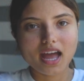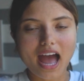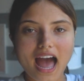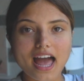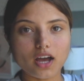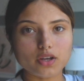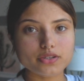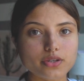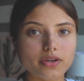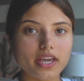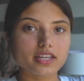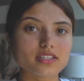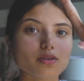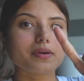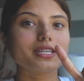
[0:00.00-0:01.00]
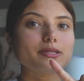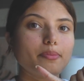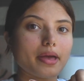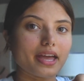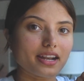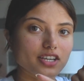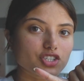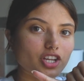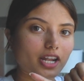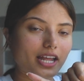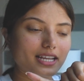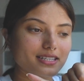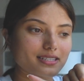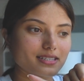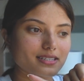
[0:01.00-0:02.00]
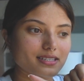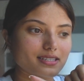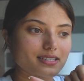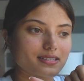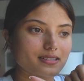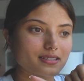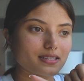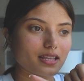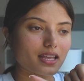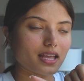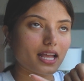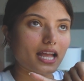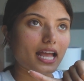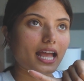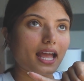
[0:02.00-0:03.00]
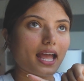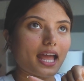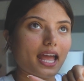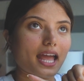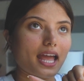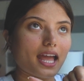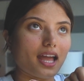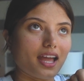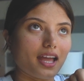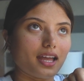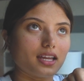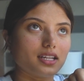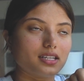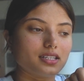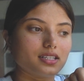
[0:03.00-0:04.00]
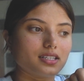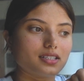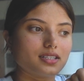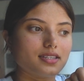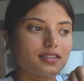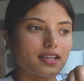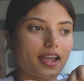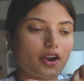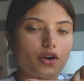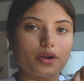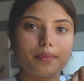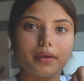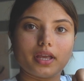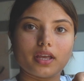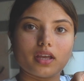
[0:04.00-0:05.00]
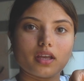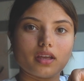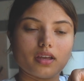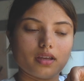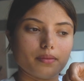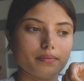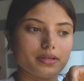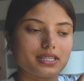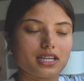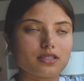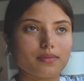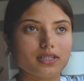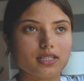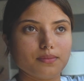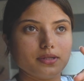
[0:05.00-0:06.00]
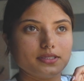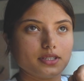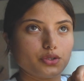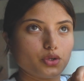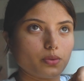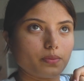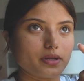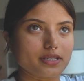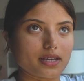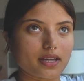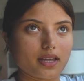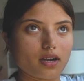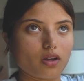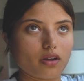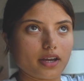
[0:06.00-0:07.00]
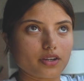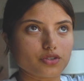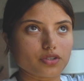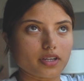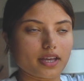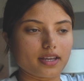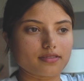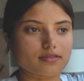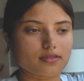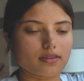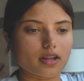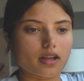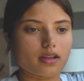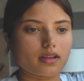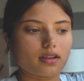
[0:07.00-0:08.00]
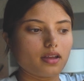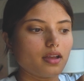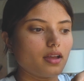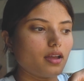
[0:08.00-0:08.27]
I also canceled my Spanish classes and therapy, besides my DBT group, because I cannot actually cancel that.